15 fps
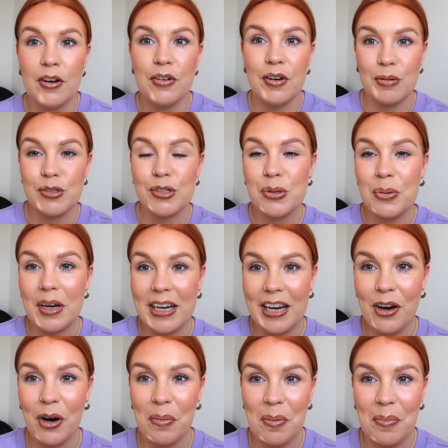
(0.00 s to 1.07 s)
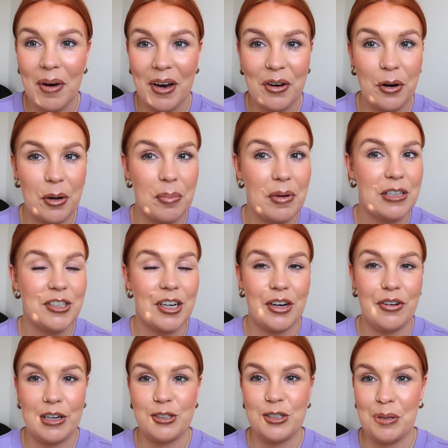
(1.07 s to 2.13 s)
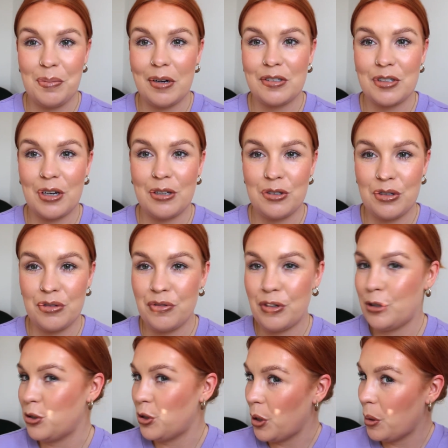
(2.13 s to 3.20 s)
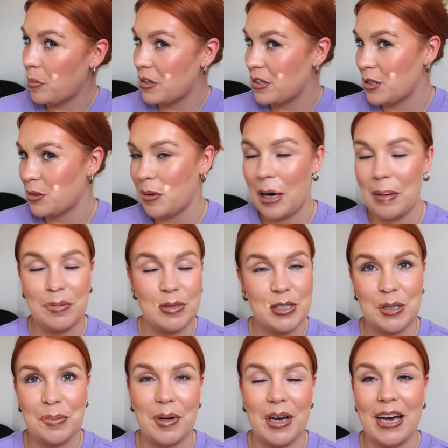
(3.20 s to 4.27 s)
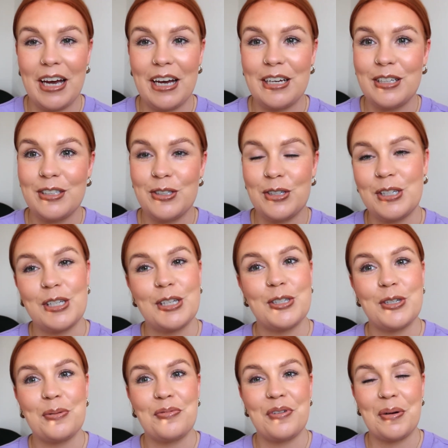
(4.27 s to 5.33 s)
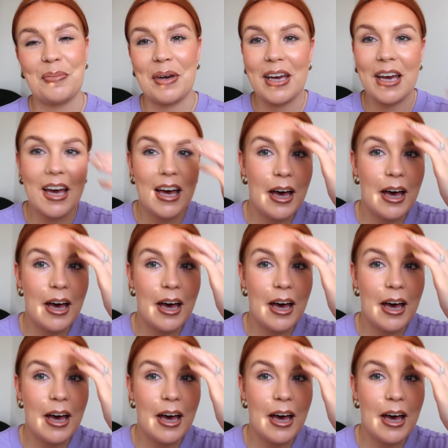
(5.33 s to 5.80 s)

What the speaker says: I'm just quickly hopping back on. Me and Jack are actually about to go and do the food shop. This is what happens to my hair as soon as I stop filming.